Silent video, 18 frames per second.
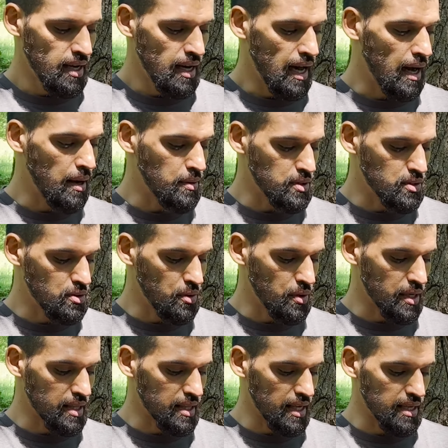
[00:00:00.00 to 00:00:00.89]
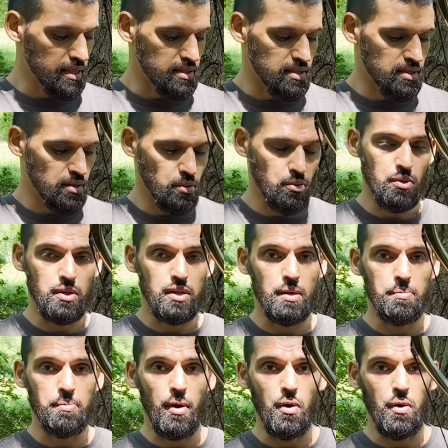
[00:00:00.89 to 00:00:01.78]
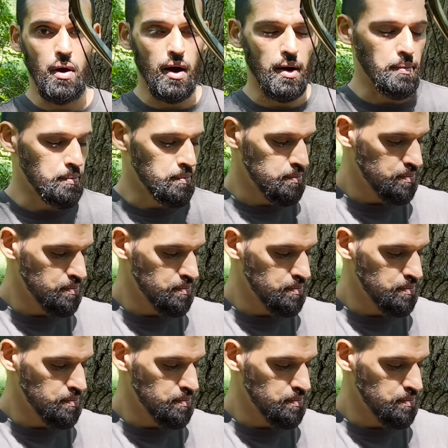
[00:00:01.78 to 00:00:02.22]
I was doing this with the bow arm.